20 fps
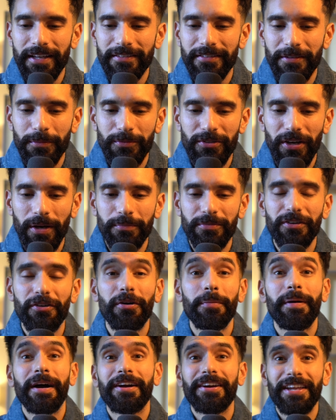And sometimes they're
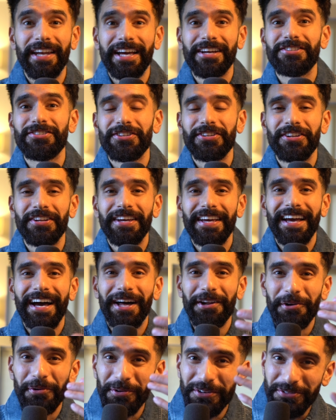about connection.
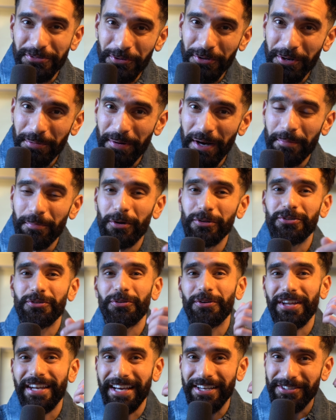I always talk about
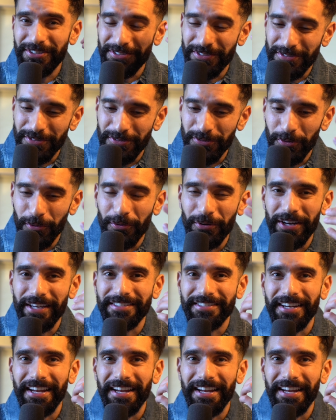emotional connections and stories.